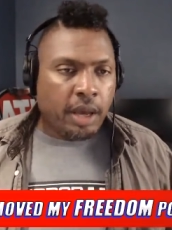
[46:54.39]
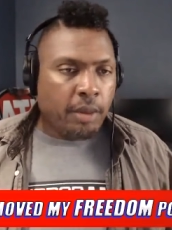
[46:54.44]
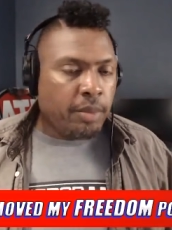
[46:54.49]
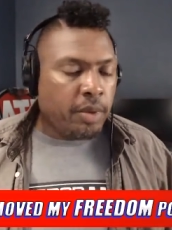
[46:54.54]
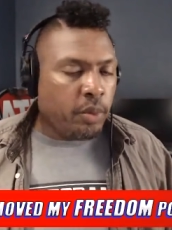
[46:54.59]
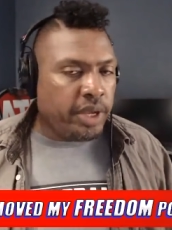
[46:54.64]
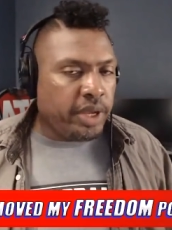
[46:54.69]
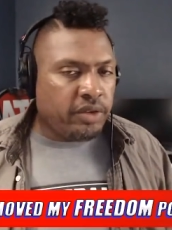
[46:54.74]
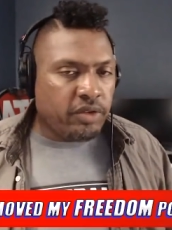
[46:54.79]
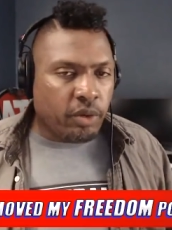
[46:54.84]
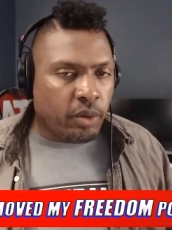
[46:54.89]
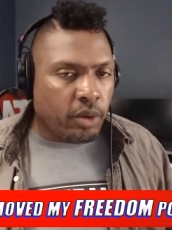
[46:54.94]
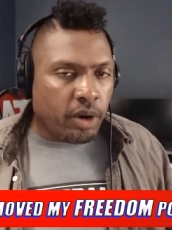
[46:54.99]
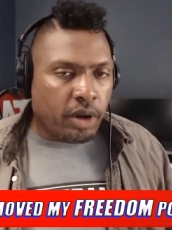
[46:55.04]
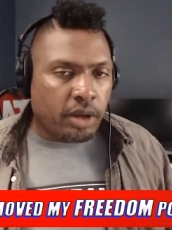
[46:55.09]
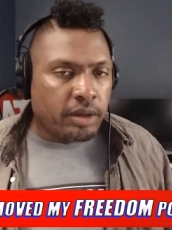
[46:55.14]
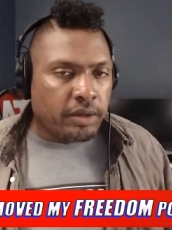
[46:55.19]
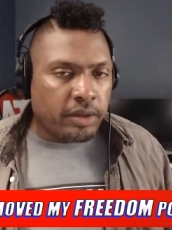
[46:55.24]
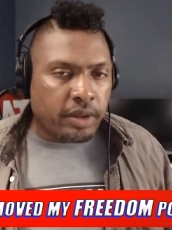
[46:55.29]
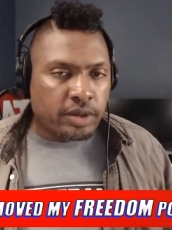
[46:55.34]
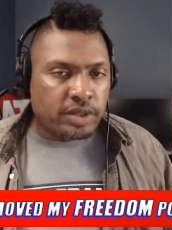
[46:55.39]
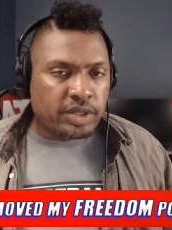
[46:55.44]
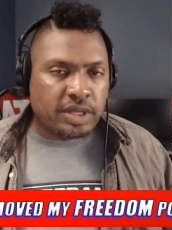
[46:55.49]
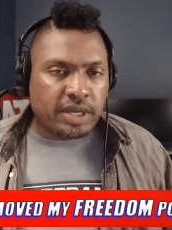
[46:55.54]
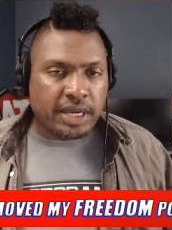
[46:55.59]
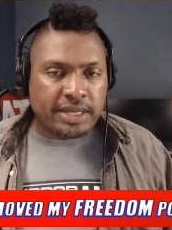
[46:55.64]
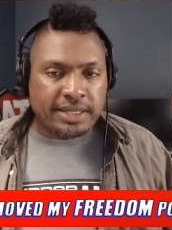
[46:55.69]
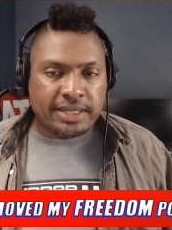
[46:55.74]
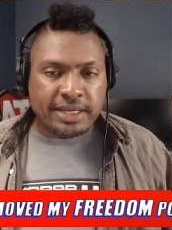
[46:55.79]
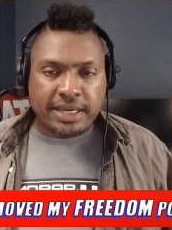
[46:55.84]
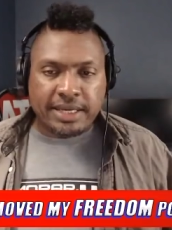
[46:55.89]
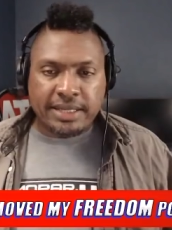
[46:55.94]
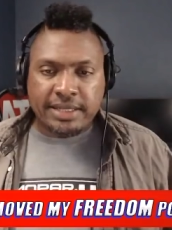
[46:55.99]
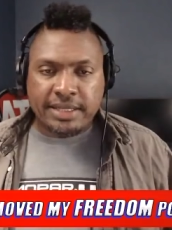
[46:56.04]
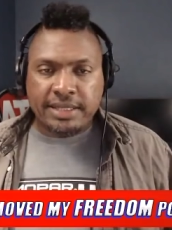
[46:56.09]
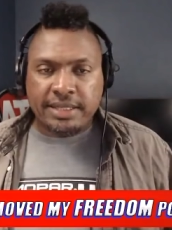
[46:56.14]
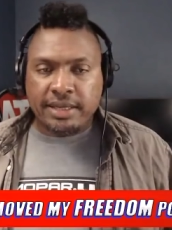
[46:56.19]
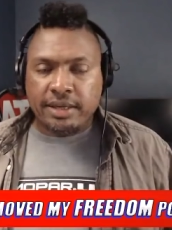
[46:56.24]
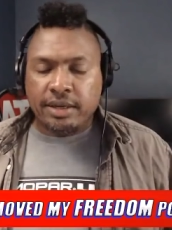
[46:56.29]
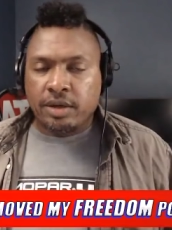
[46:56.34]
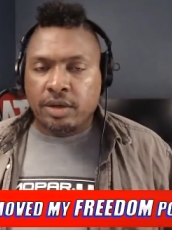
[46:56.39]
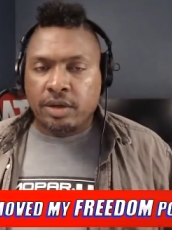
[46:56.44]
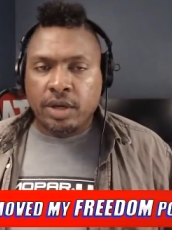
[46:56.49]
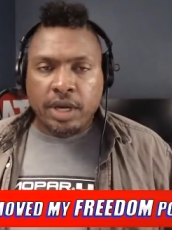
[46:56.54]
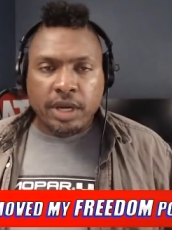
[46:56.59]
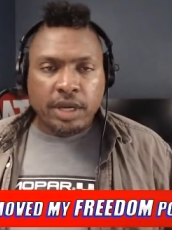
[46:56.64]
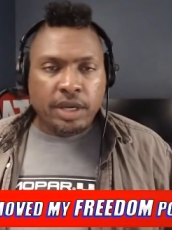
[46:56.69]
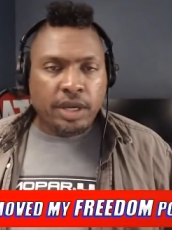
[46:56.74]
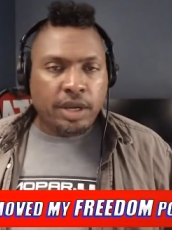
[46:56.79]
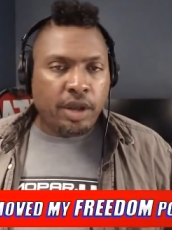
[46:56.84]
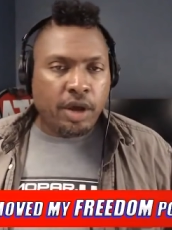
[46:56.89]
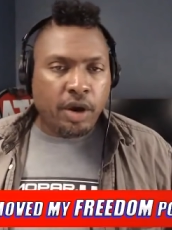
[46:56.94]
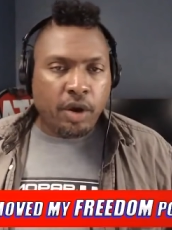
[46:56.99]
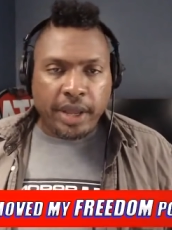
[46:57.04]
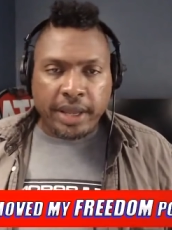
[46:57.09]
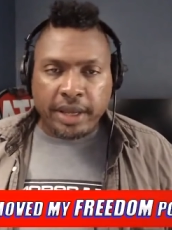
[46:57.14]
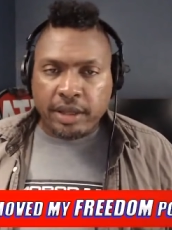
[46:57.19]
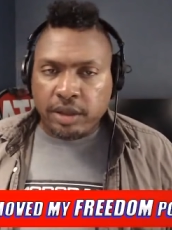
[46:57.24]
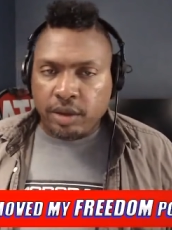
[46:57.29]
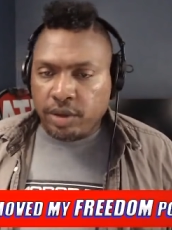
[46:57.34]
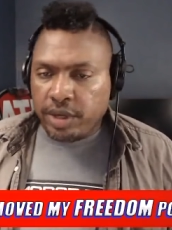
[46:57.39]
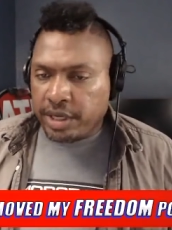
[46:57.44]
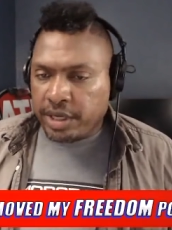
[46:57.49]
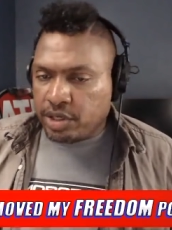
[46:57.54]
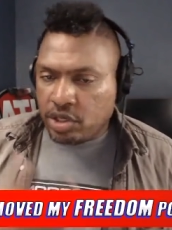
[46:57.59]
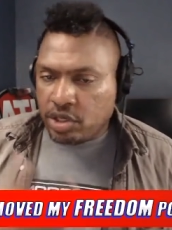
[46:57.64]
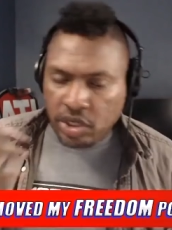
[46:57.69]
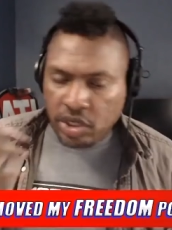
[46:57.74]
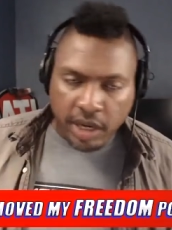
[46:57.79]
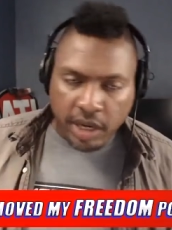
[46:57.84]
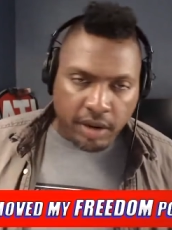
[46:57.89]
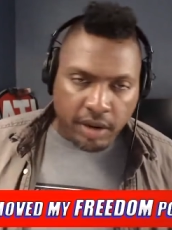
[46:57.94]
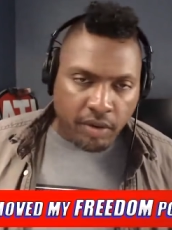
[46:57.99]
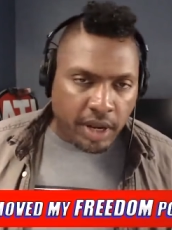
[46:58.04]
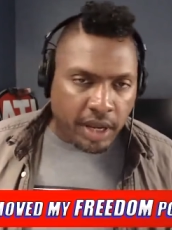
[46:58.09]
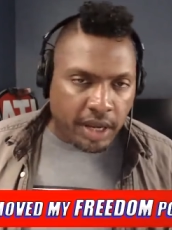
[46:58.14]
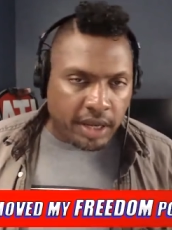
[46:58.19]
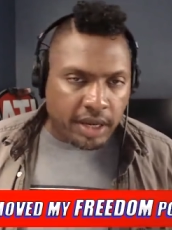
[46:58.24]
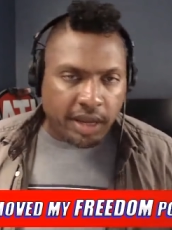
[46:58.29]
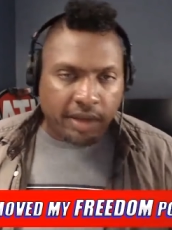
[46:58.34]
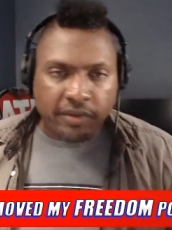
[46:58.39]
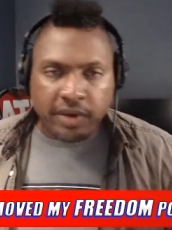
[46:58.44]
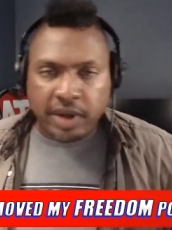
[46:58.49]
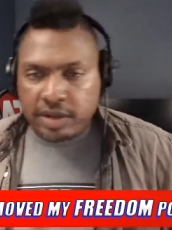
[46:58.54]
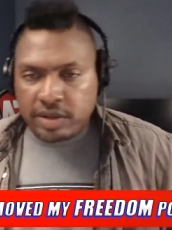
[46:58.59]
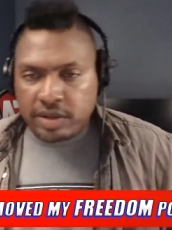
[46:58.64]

But we do all of those things, and it's still you know including sharing, and I've got